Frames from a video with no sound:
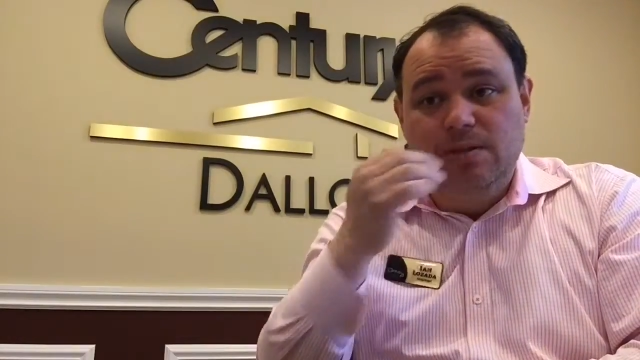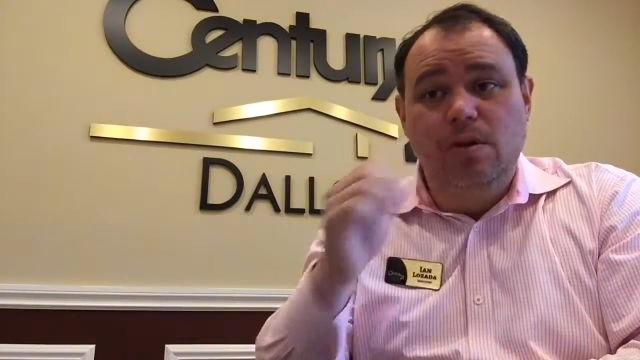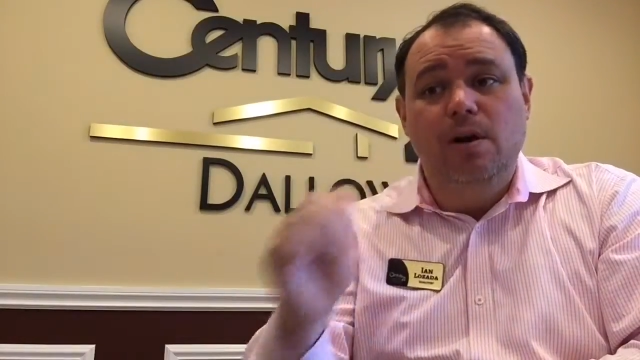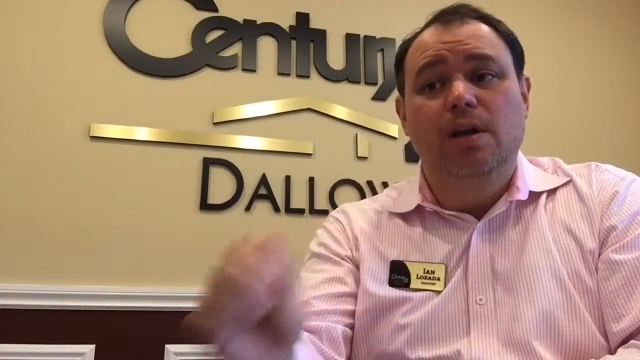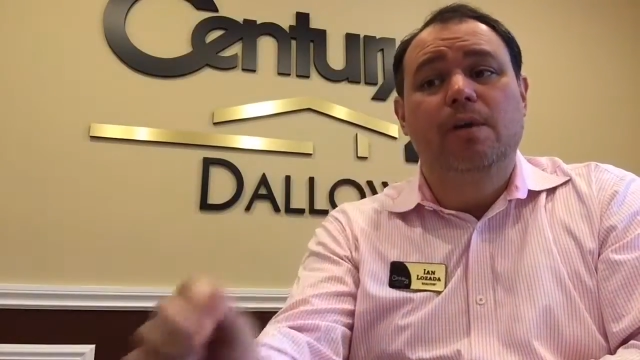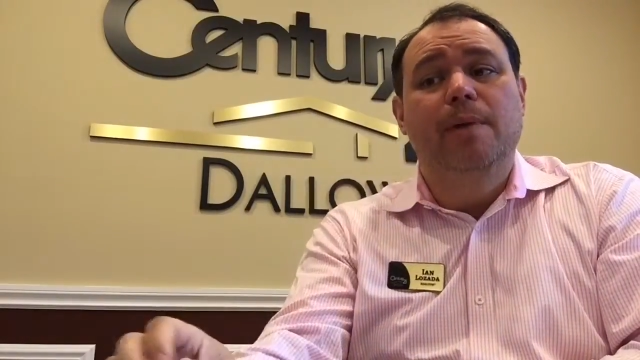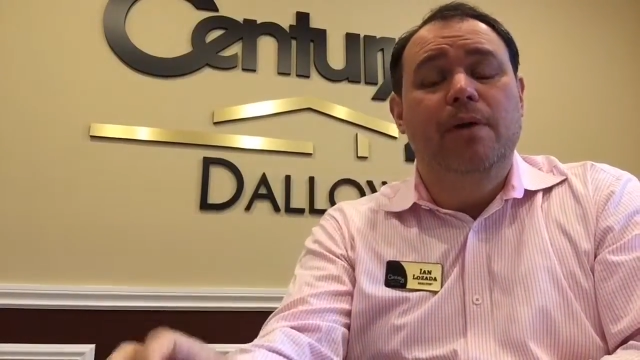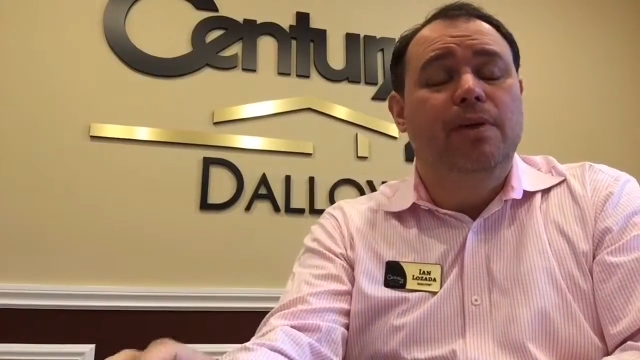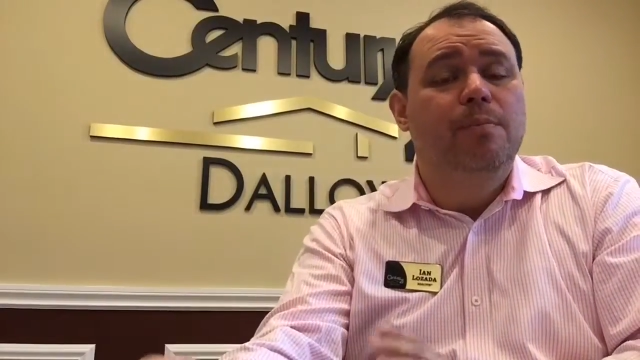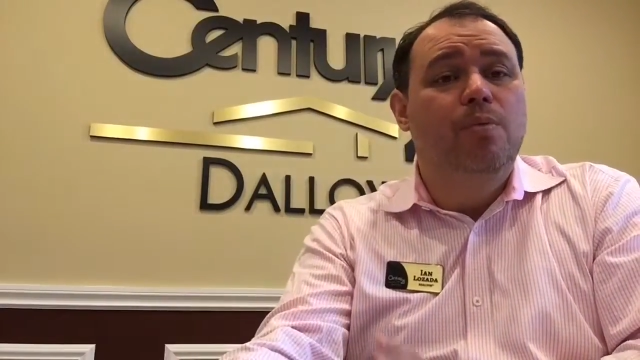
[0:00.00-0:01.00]
talking
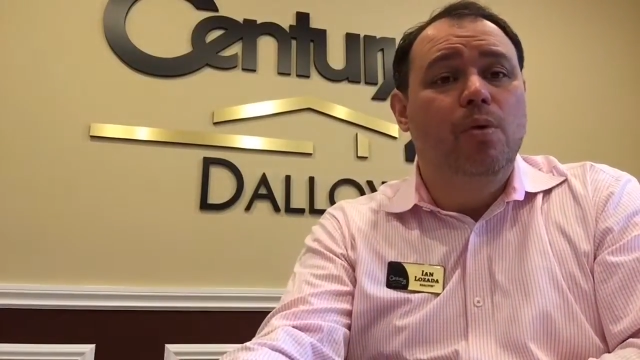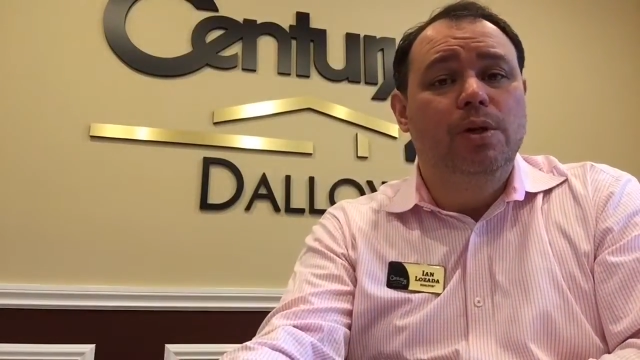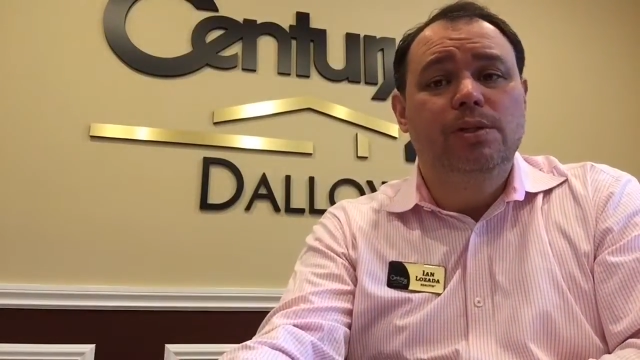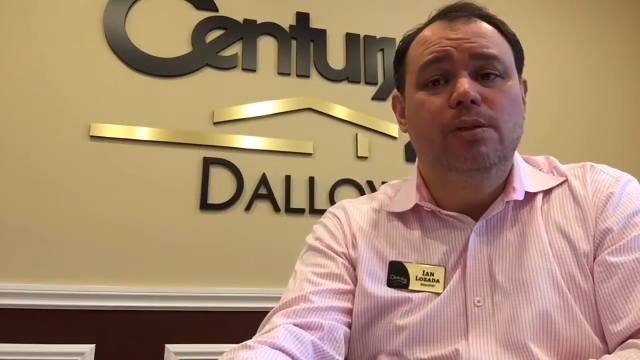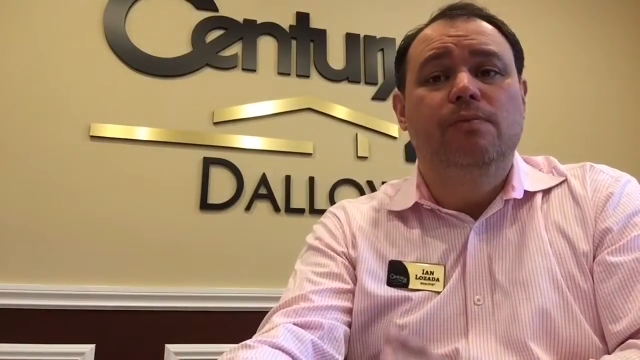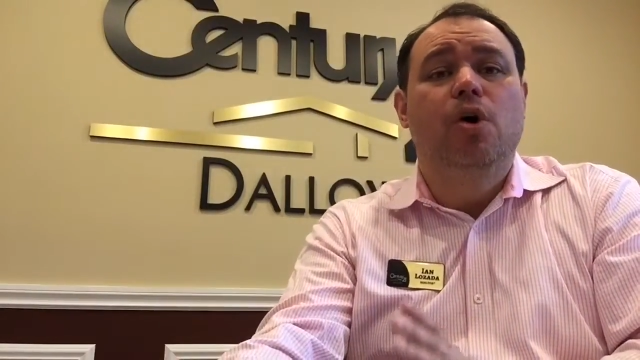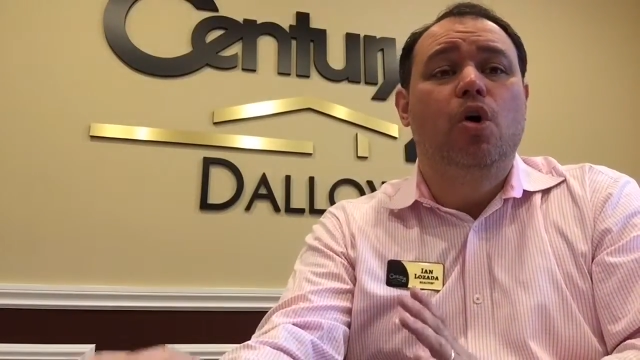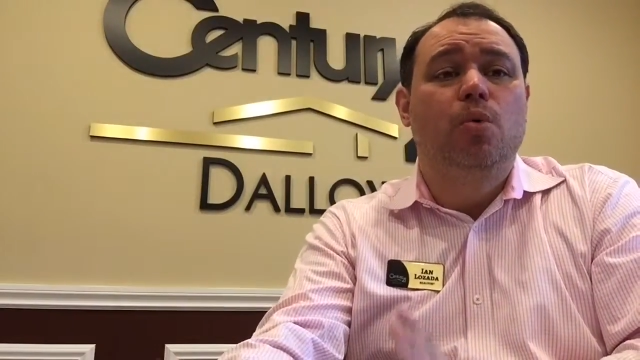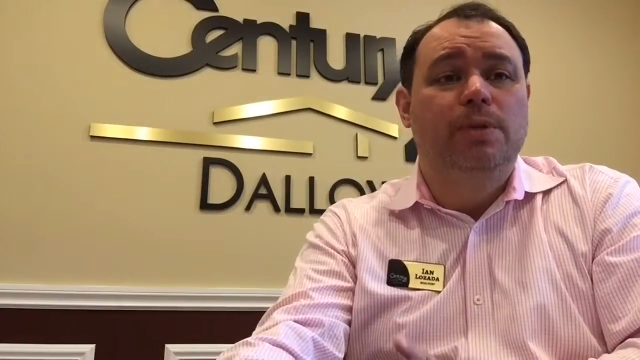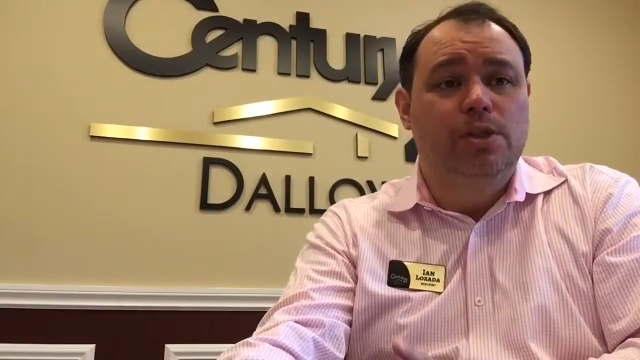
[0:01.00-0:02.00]
about the importance of
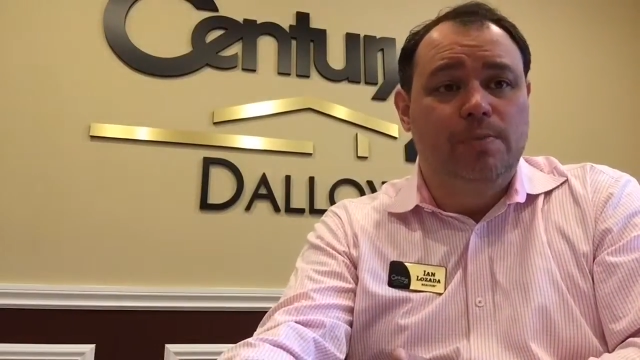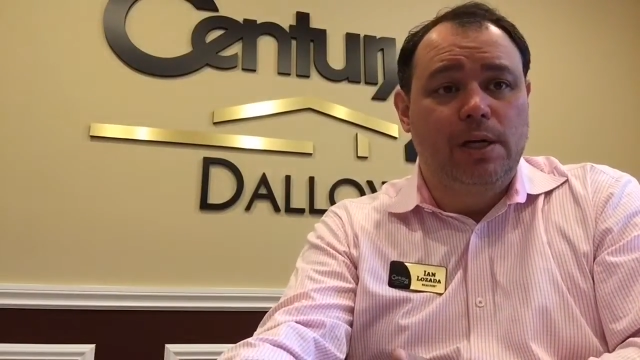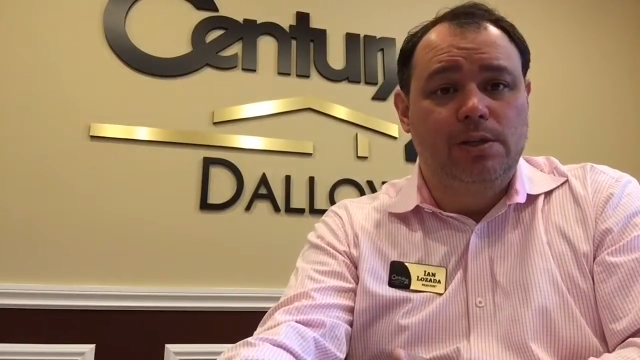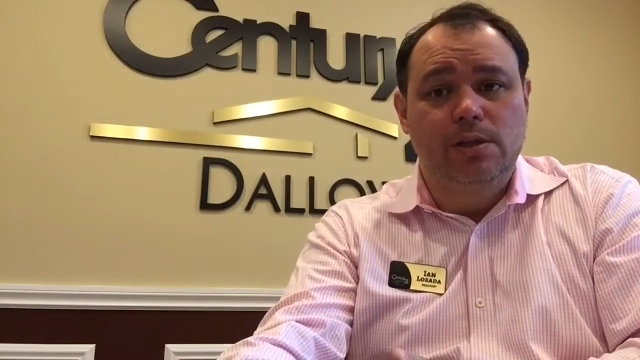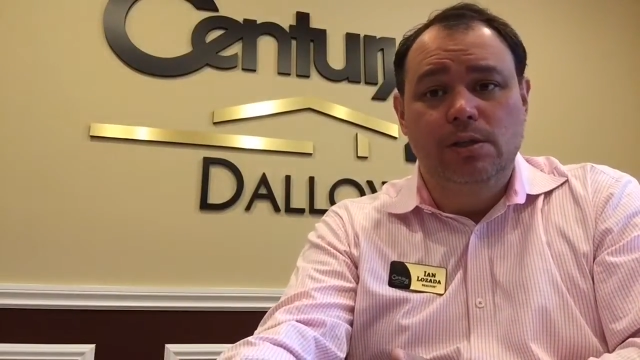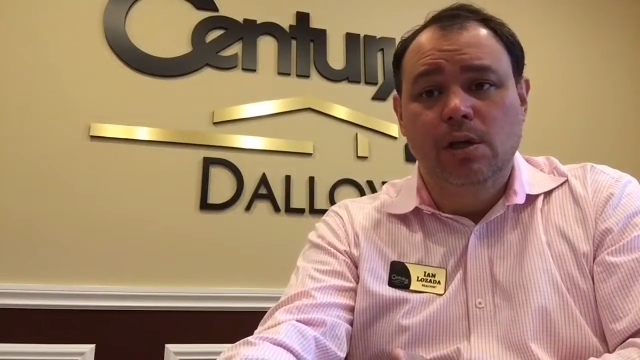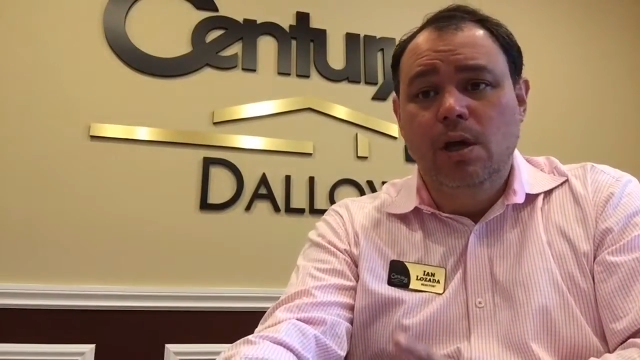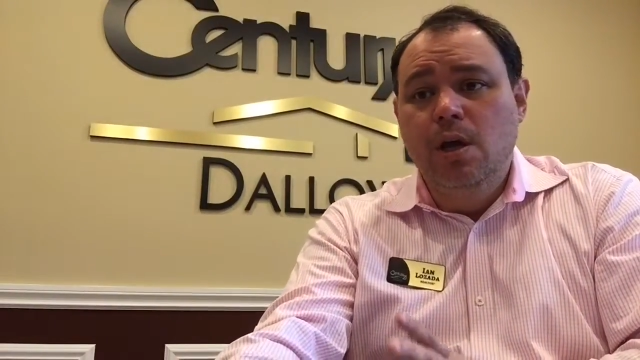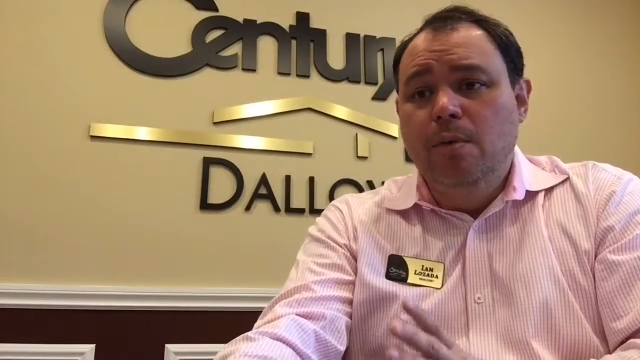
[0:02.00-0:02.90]
home inspections,